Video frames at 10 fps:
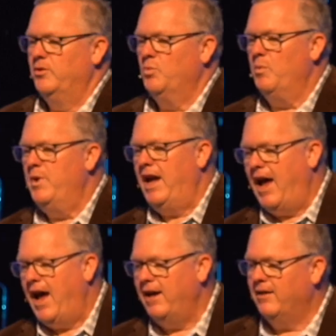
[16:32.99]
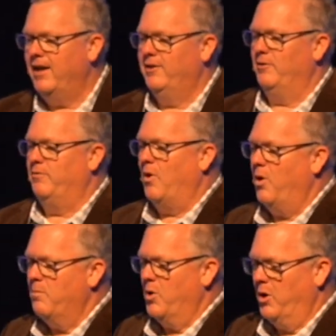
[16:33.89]
When we act like the
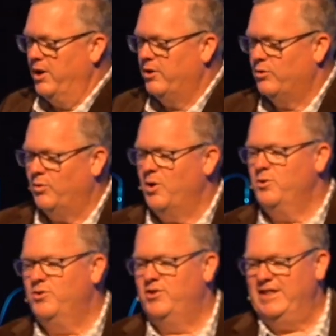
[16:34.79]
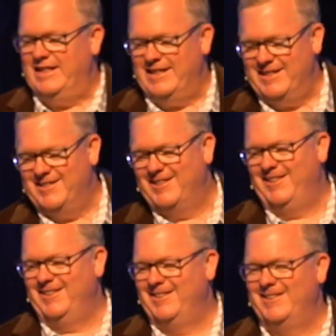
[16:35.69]
farmer and throw seeds
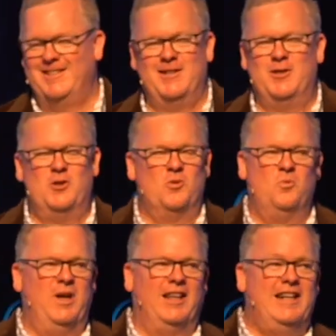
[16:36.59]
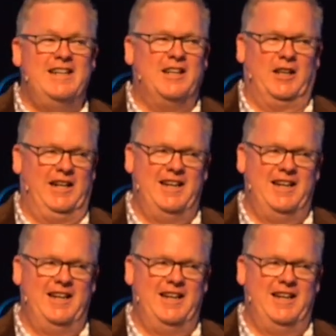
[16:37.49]
willy nilly,